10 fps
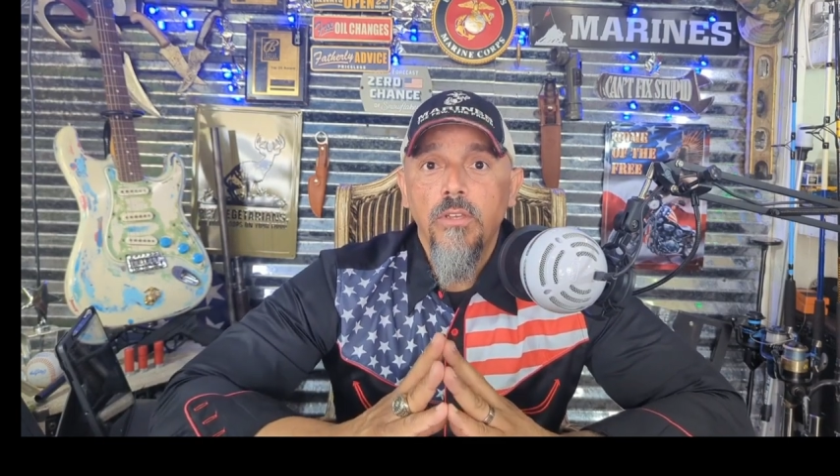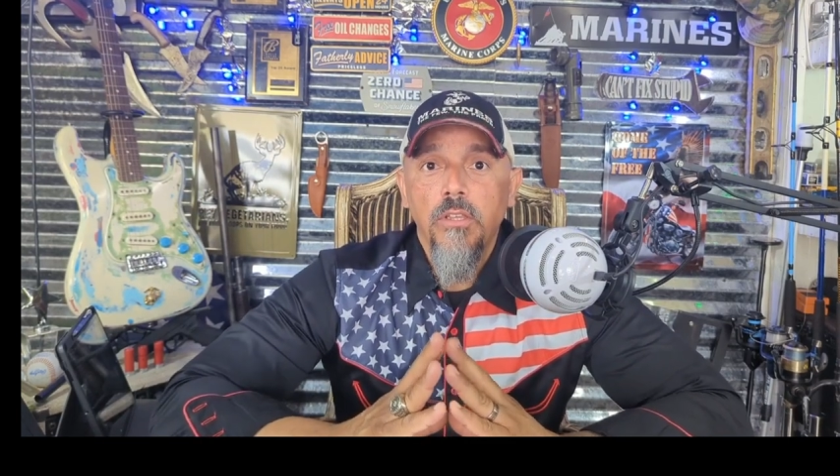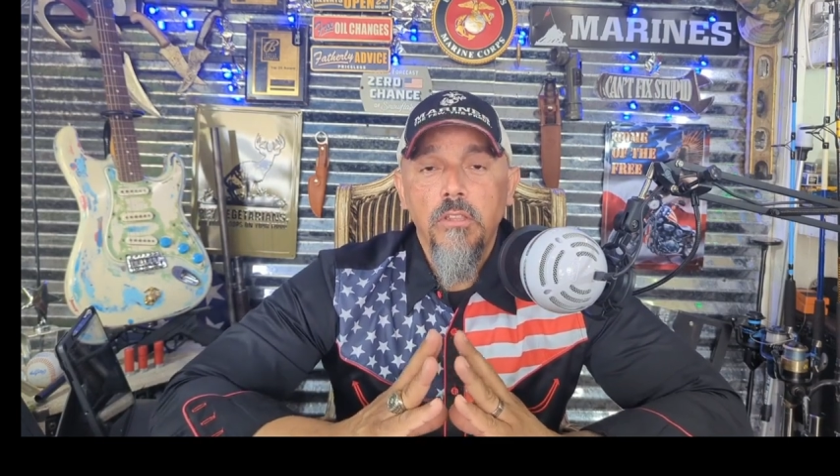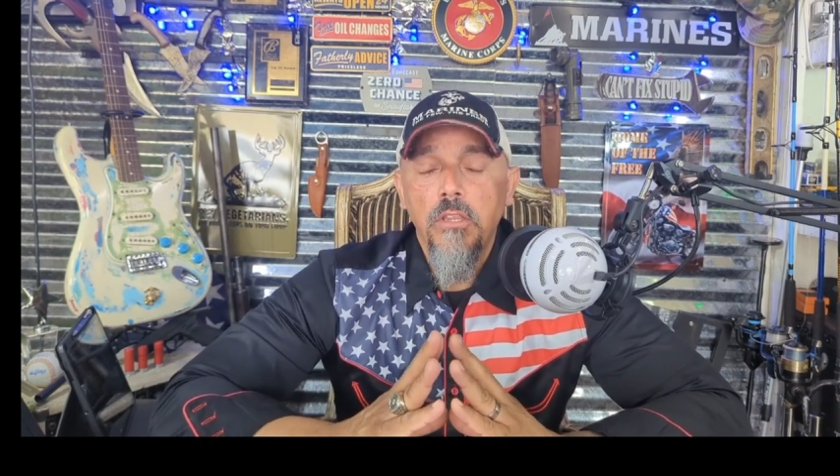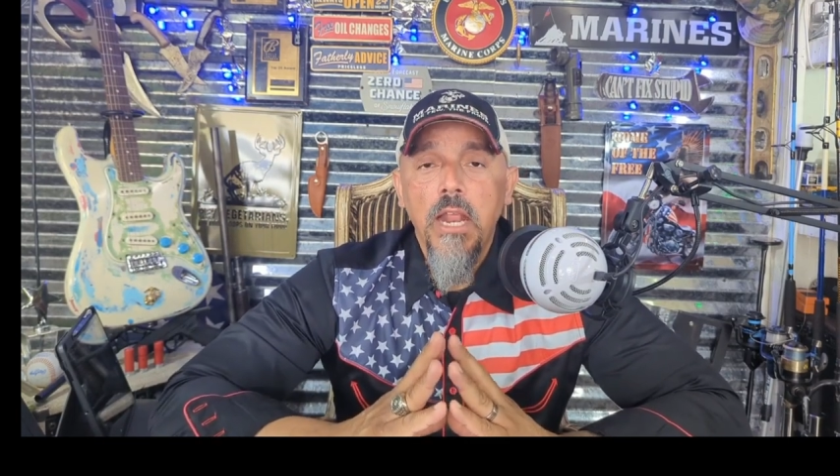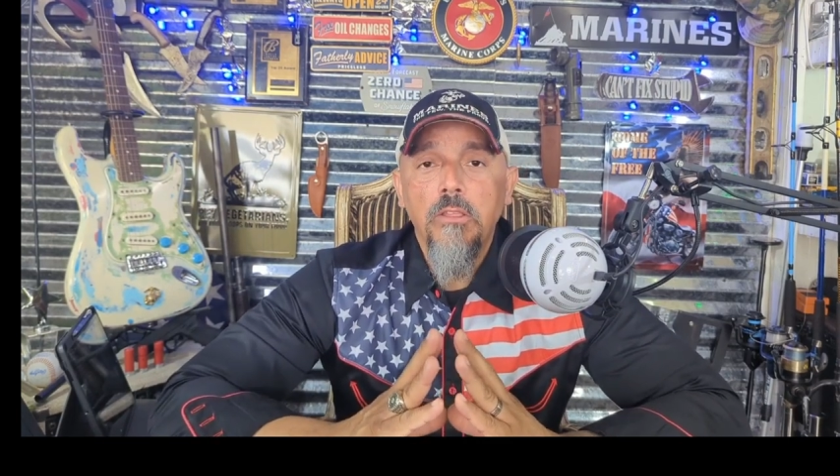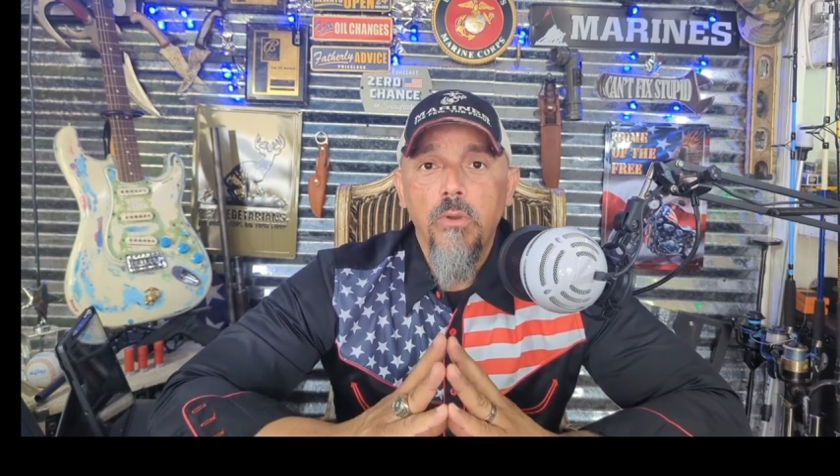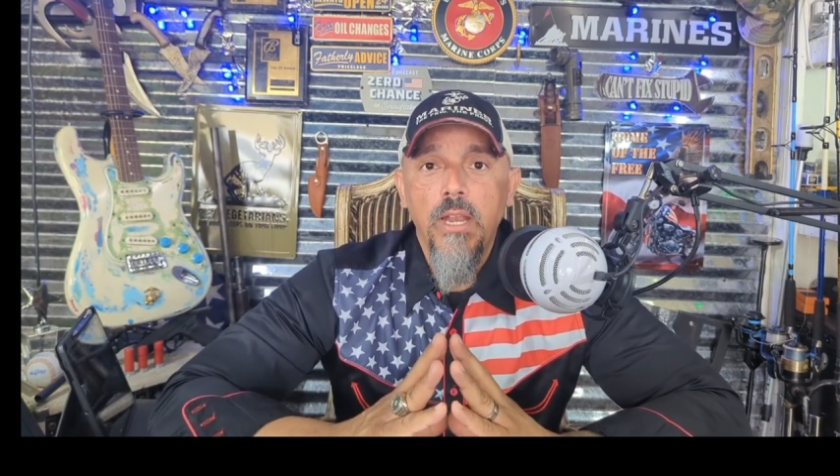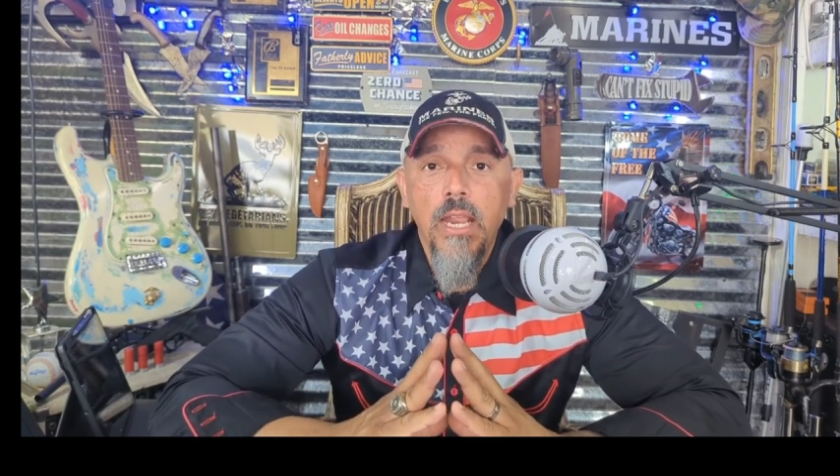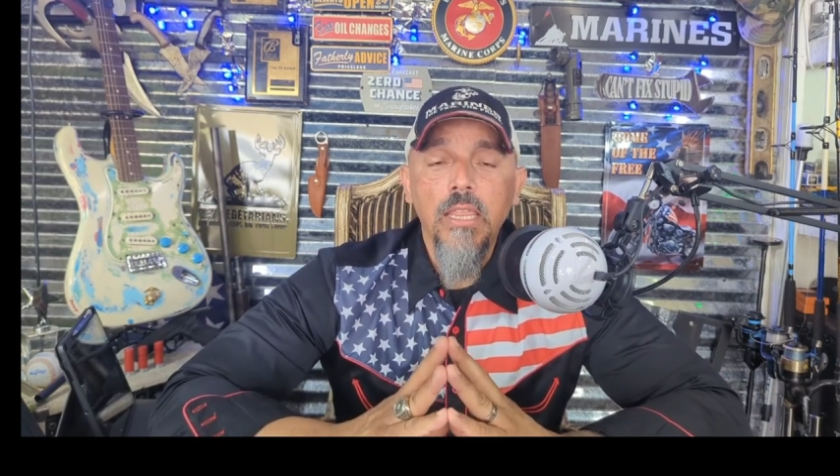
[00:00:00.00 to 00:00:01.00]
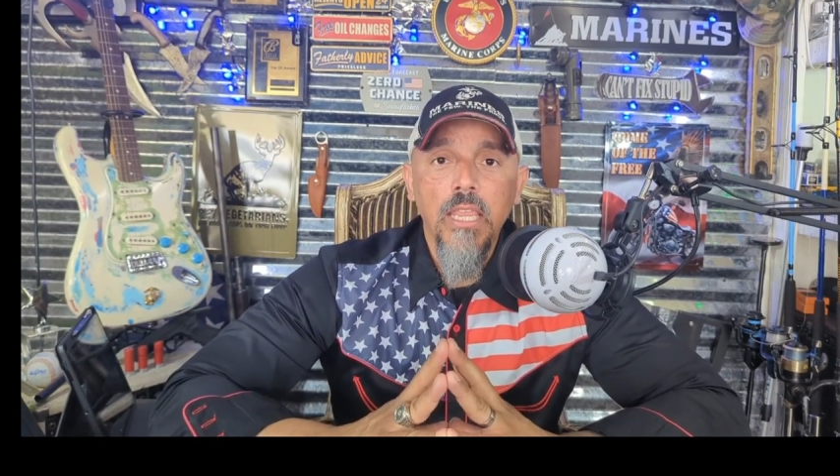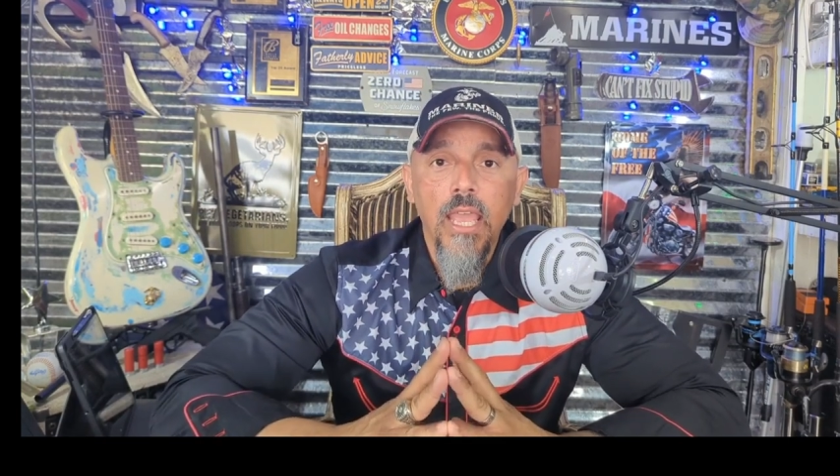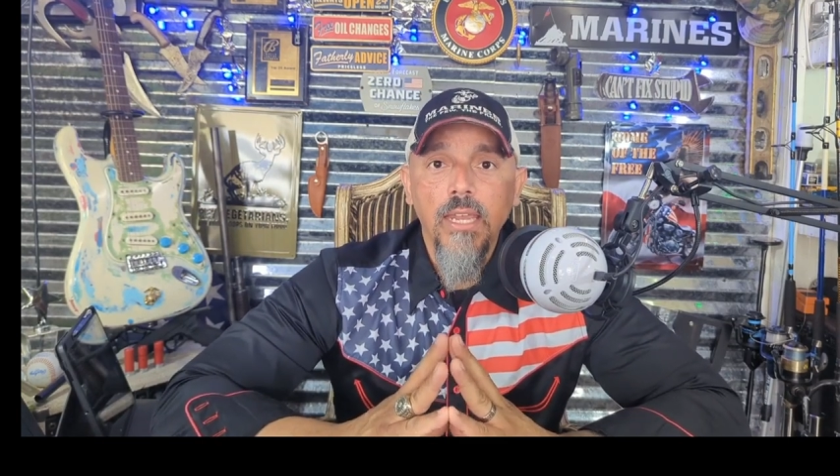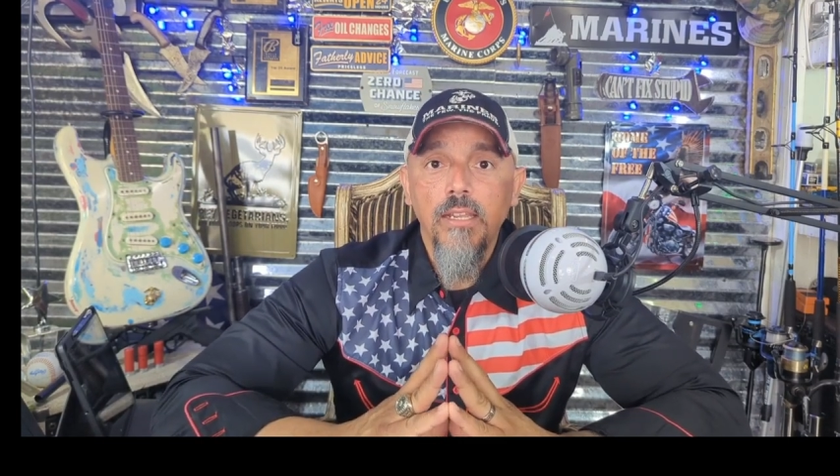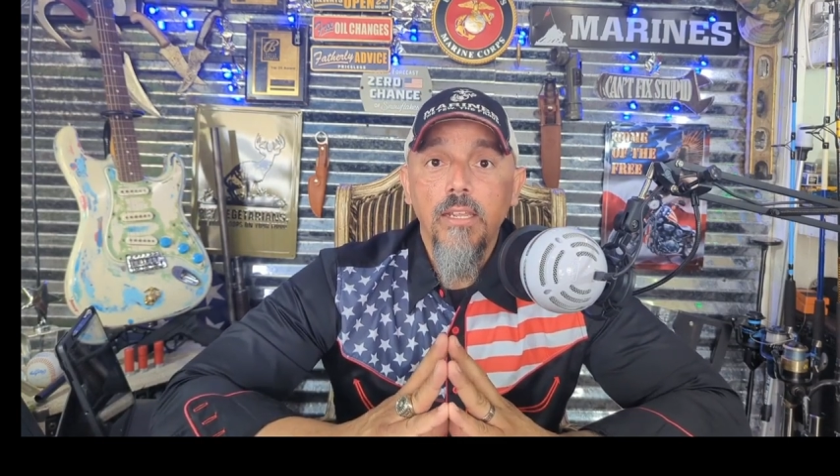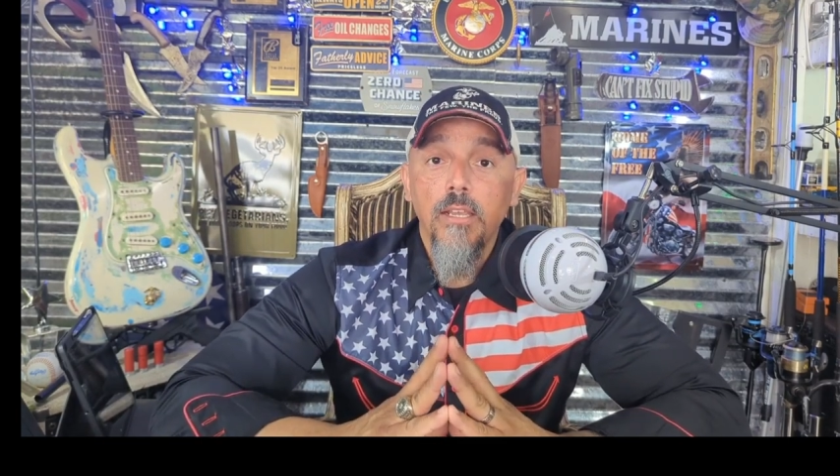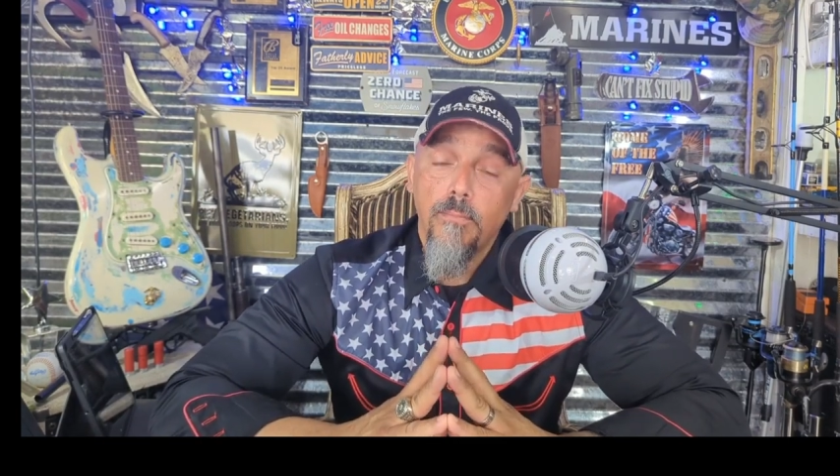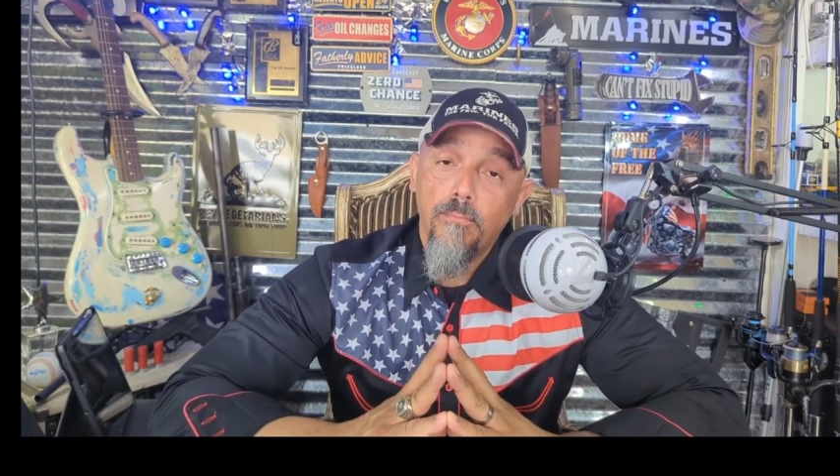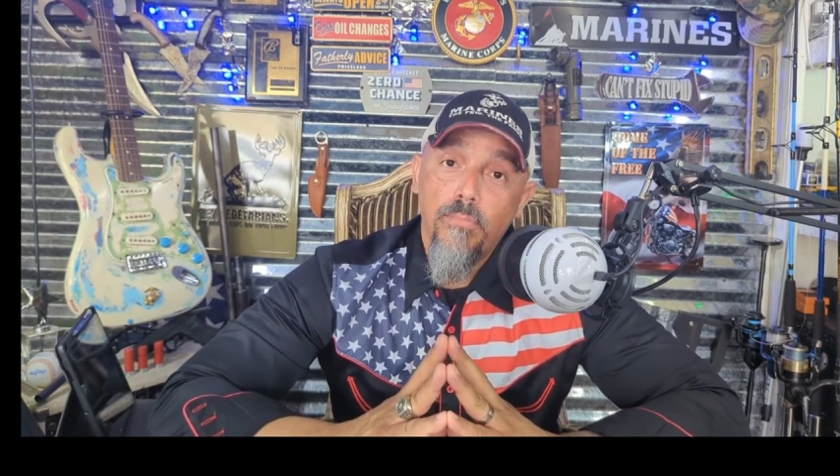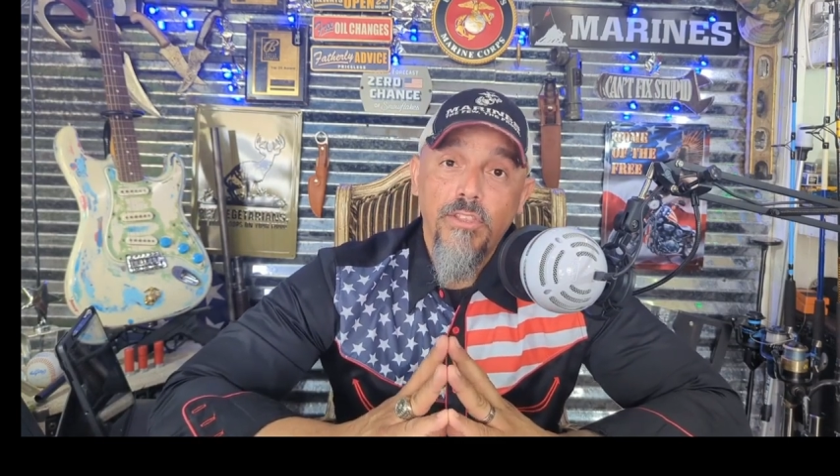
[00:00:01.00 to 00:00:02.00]
they're not doing anything yet,
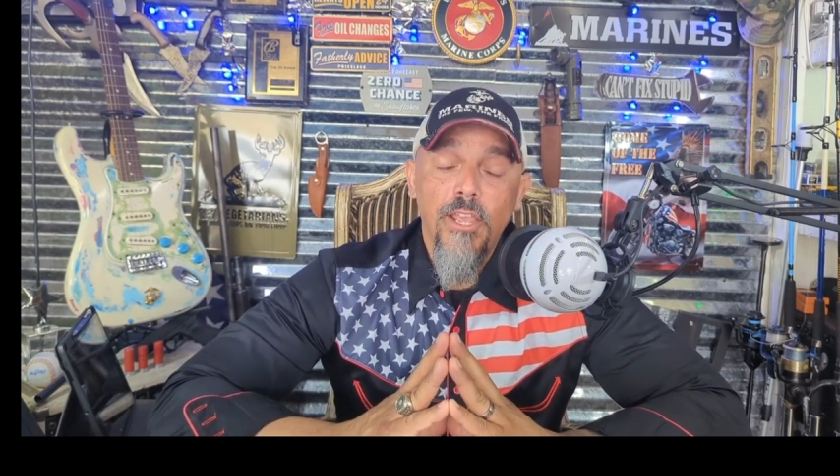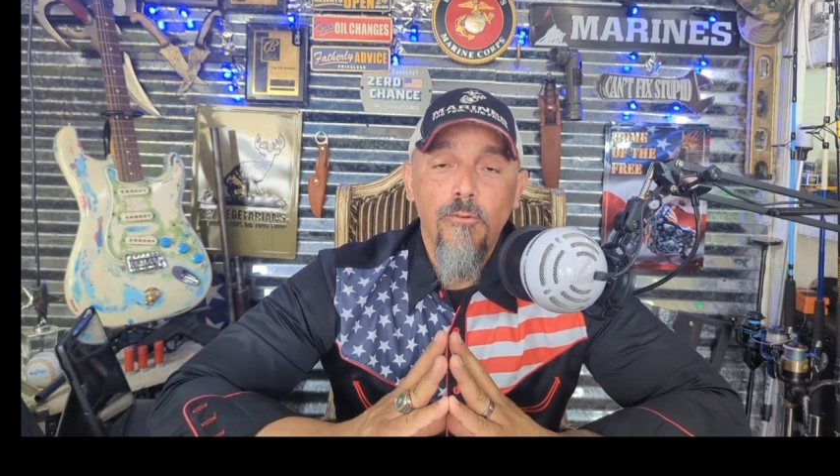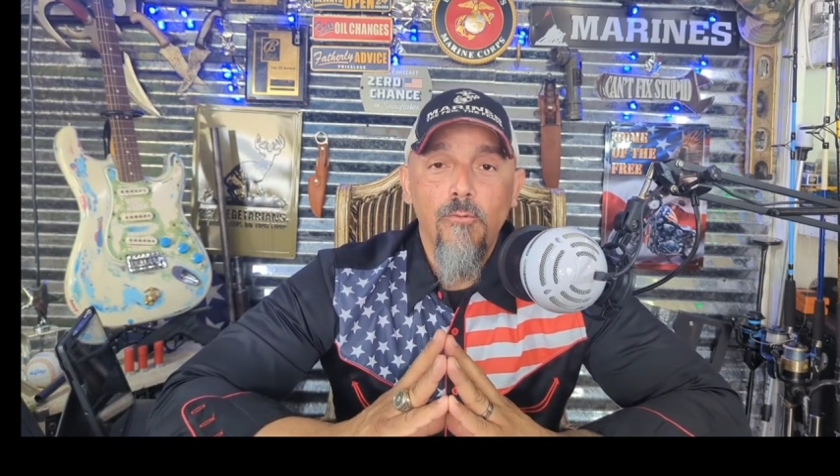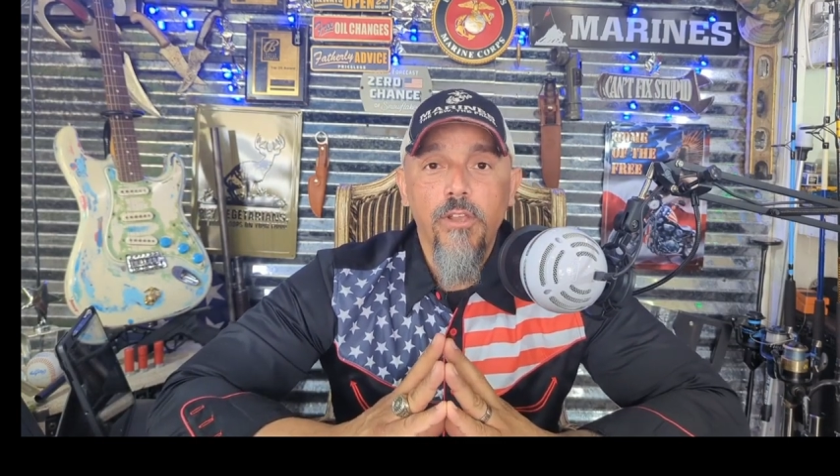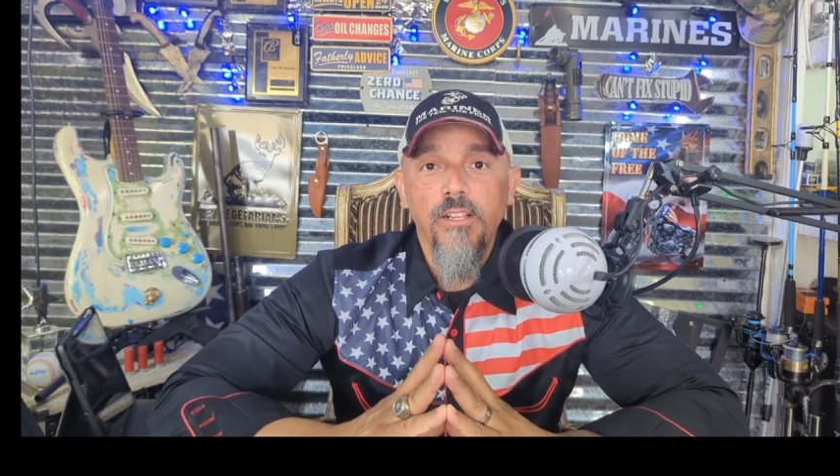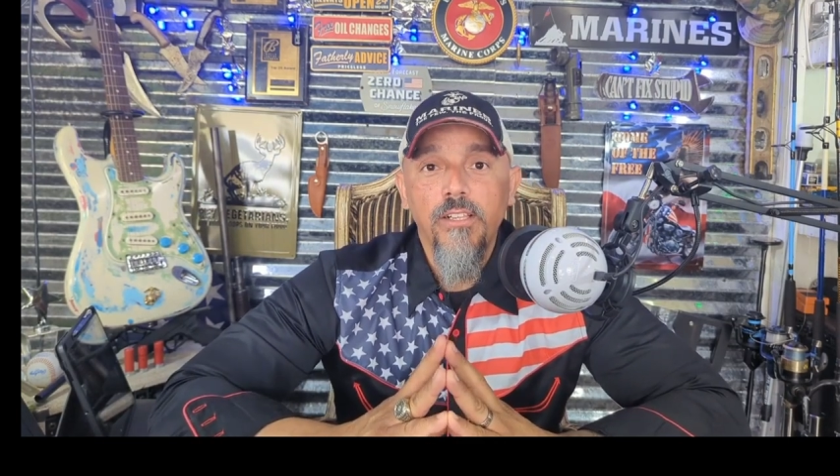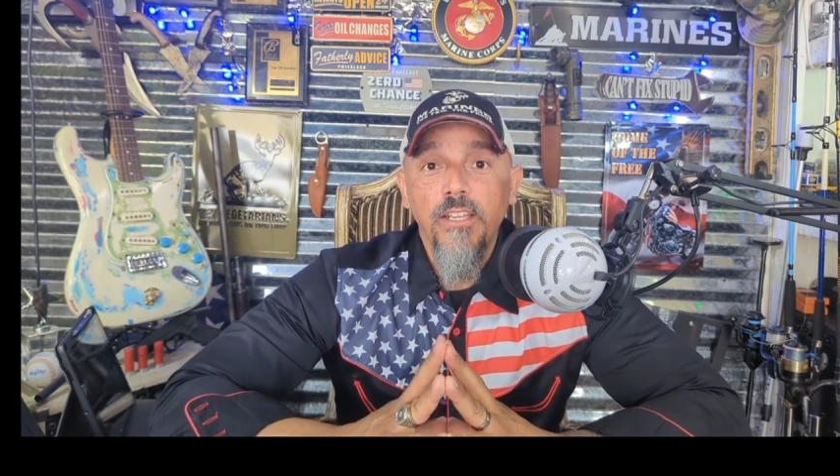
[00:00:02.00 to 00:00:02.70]
but they will.